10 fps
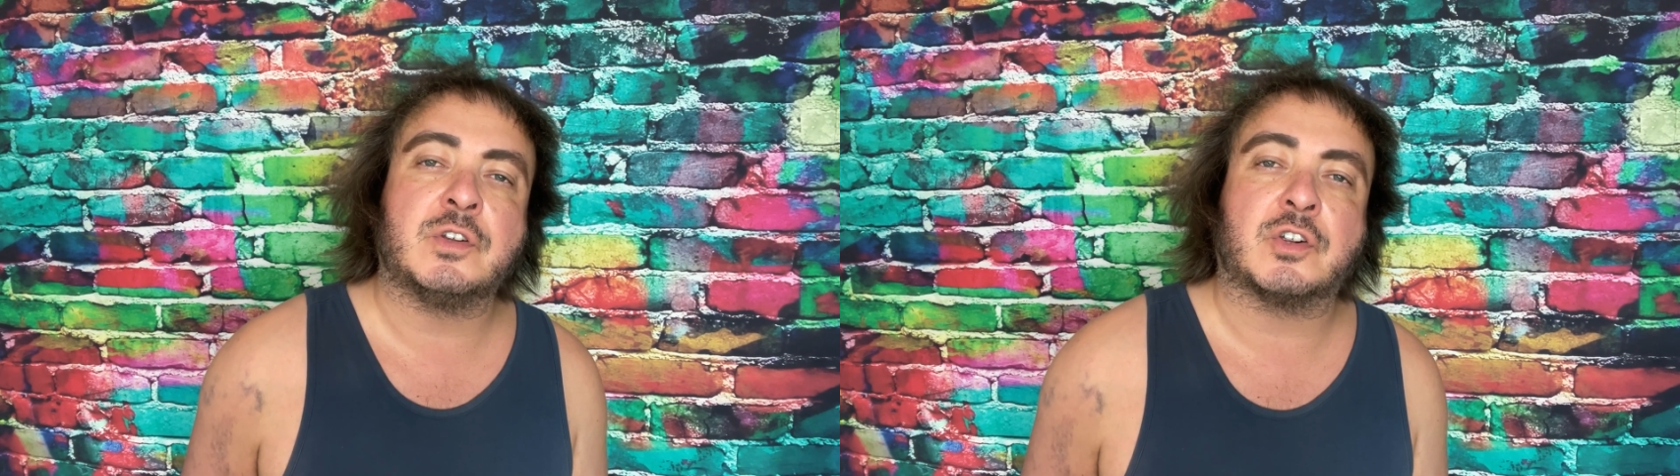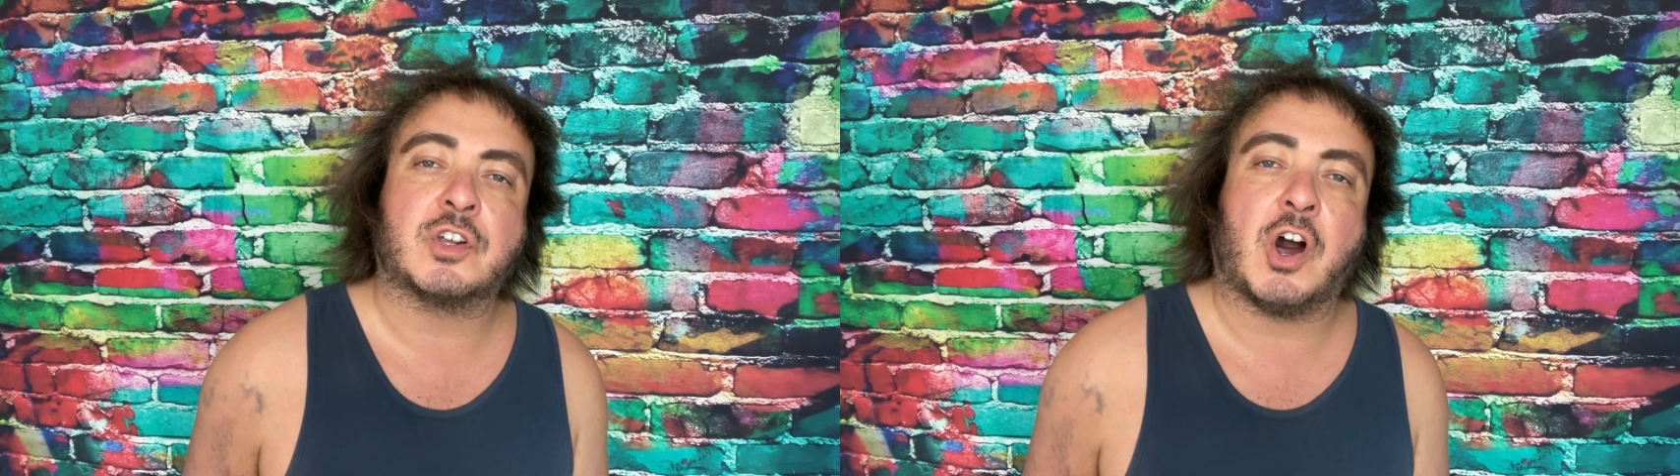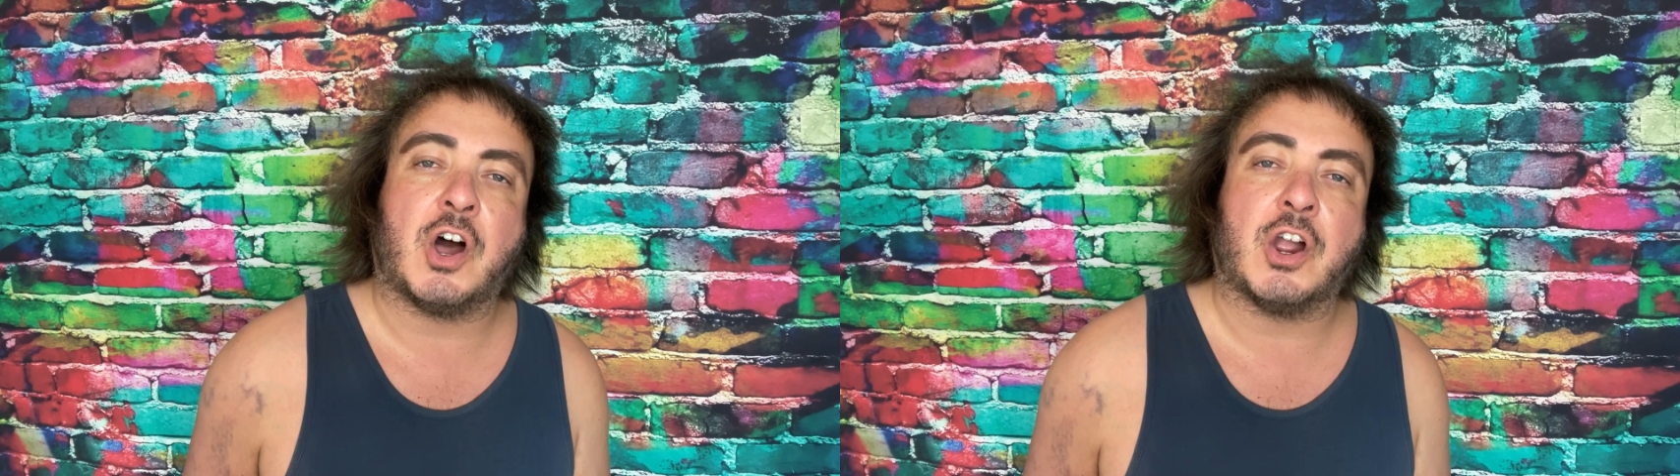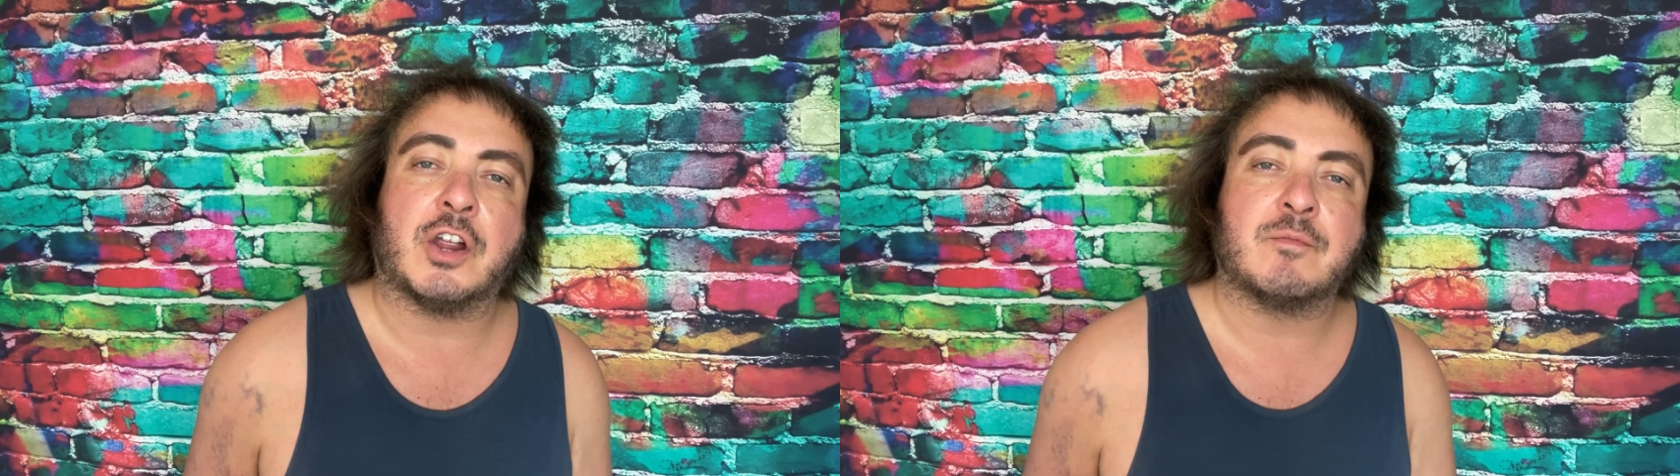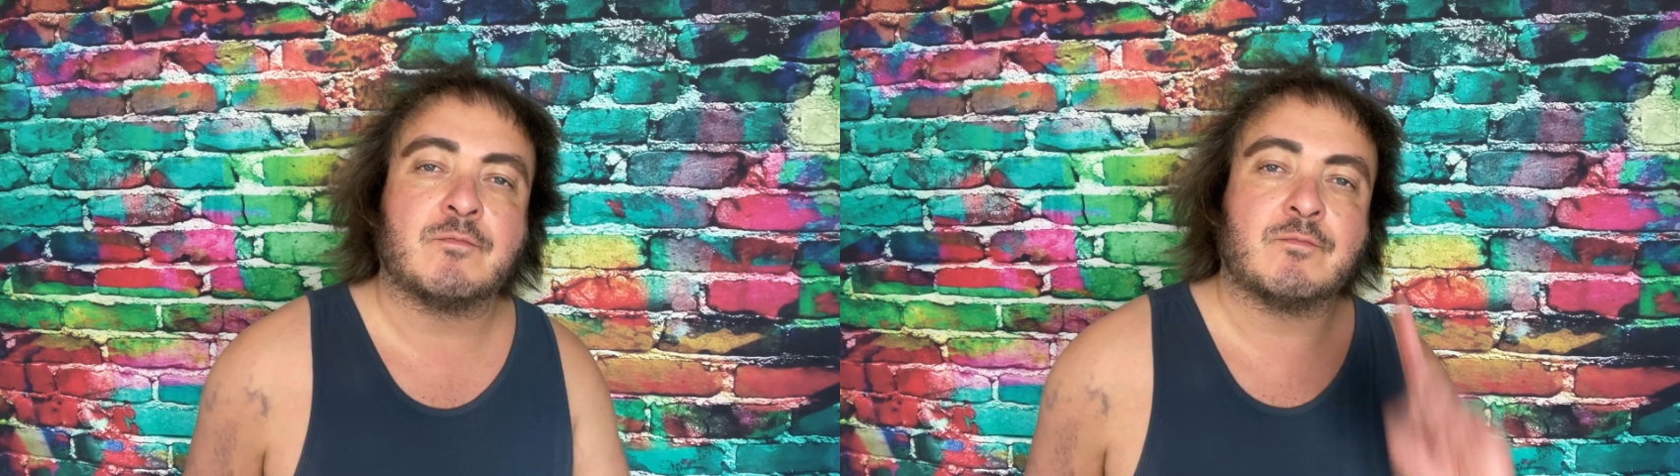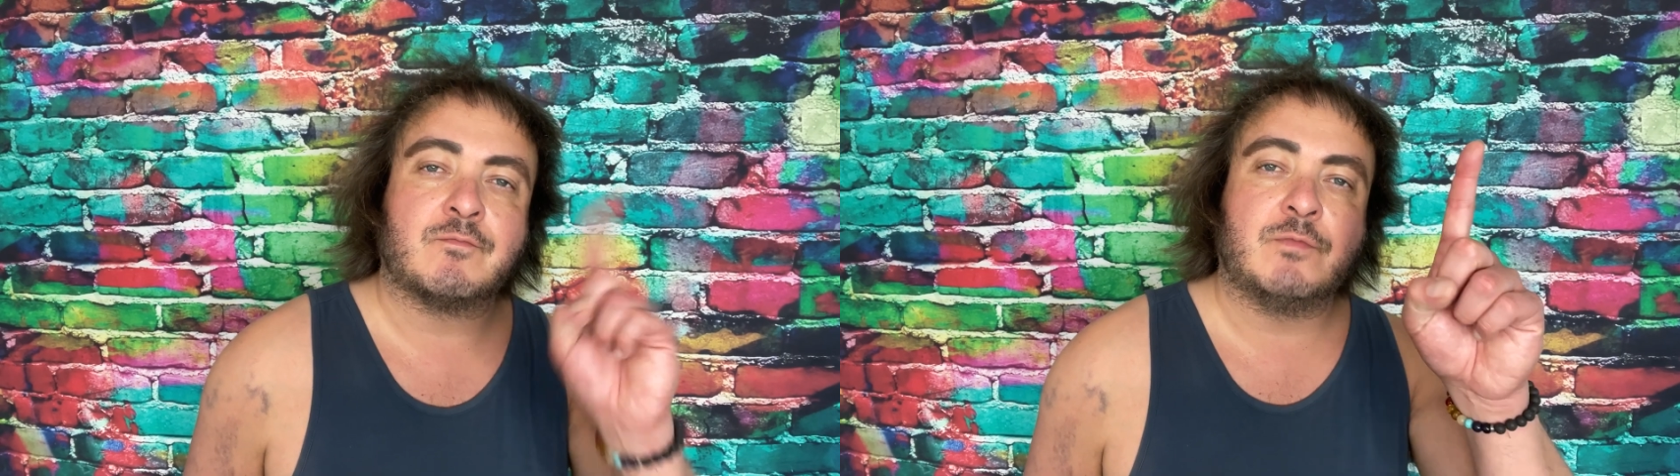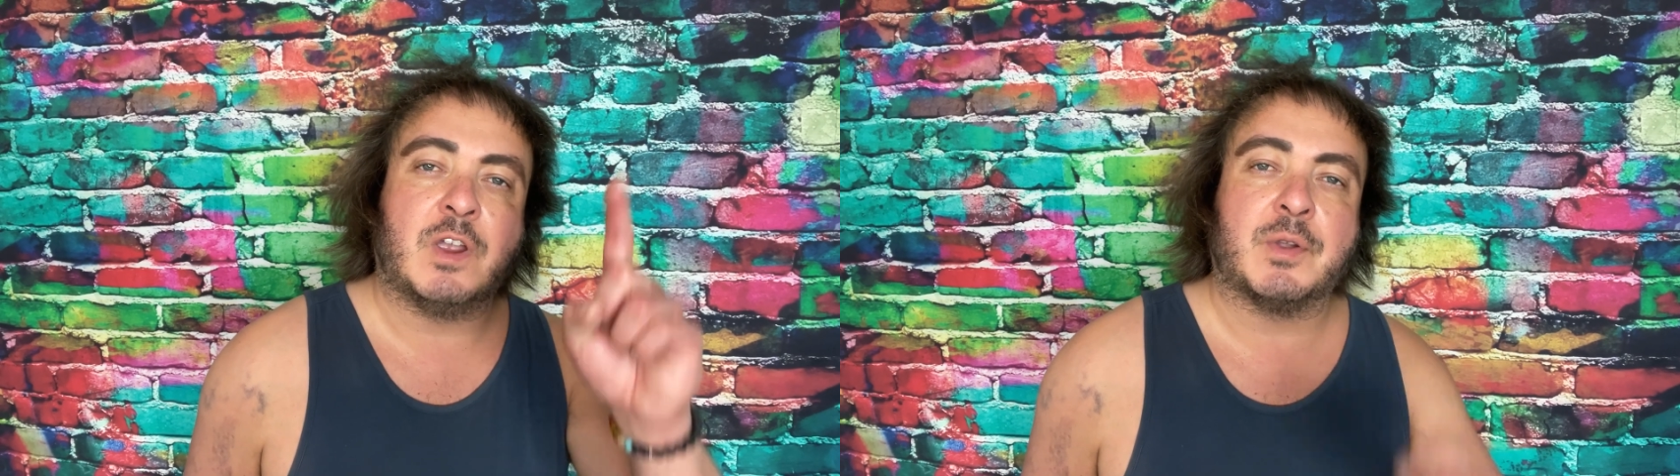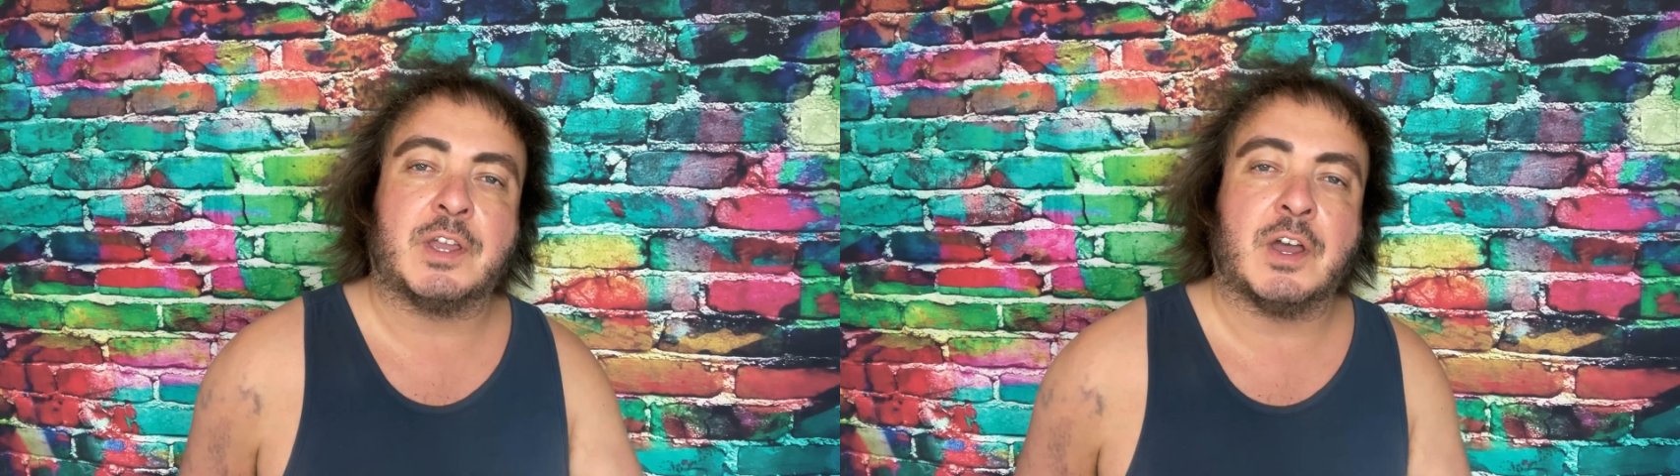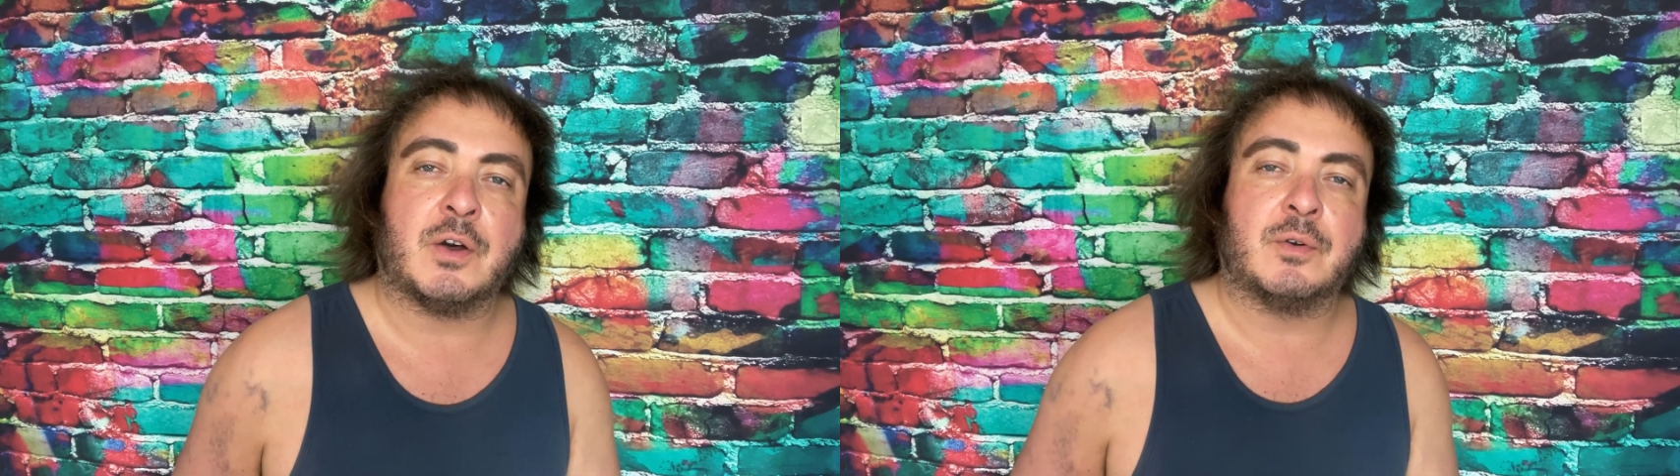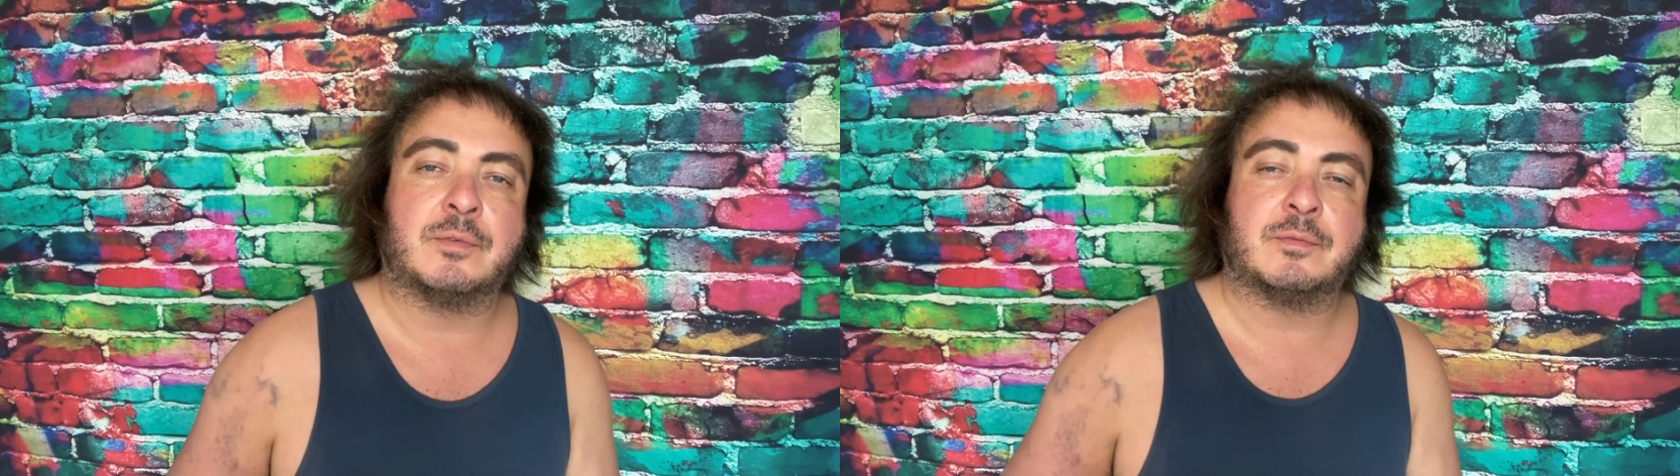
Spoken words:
your car. Here we go.